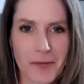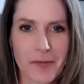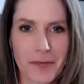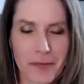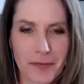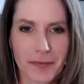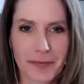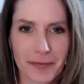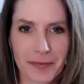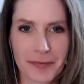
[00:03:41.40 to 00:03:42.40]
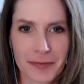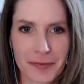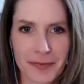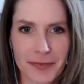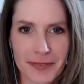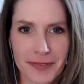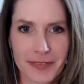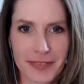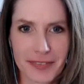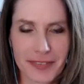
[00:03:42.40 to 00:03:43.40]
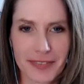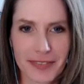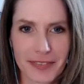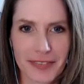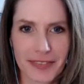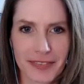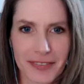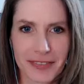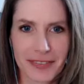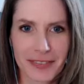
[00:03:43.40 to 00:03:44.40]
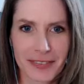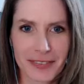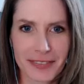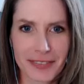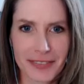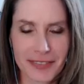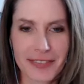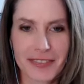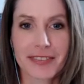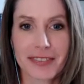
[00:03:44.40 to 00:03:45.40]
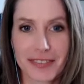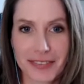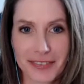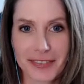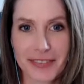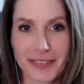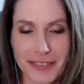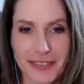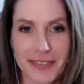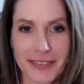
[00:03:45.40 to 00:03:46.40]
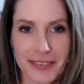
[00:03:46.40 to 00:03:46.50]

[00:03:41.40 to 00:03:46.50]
The person shown says nothing.